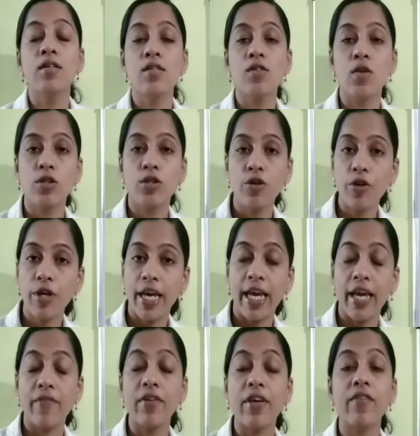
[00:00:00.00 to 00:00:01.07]
So
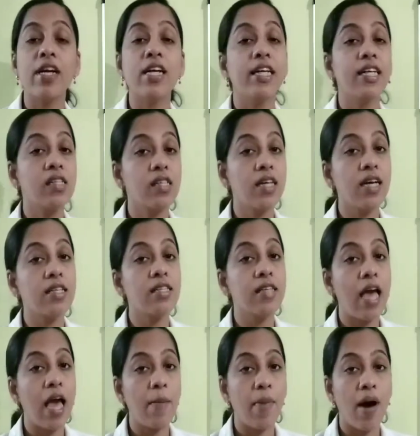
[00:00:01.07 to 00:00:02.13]
today we will discuss
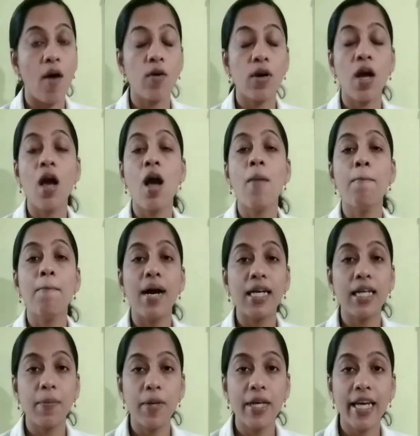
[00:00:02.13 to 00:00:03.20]
about
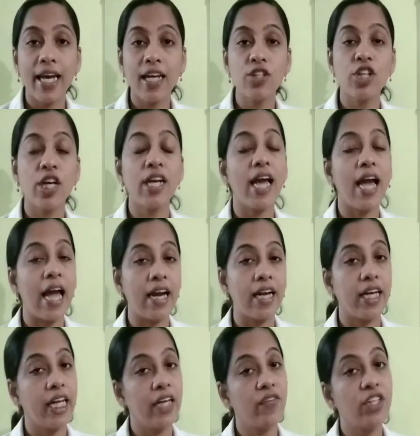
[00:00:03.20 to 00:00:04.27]
multiplication
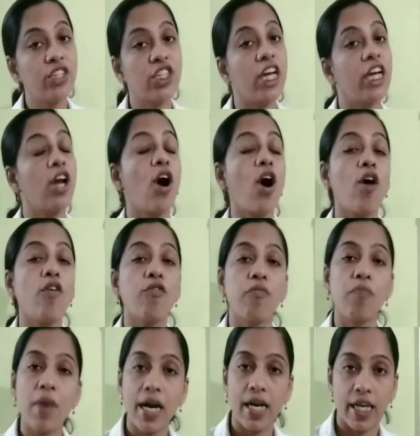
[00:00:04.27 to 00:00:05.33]
and division of
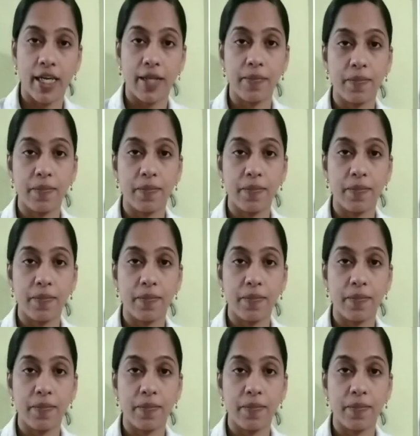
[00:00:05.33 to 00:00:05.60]
money.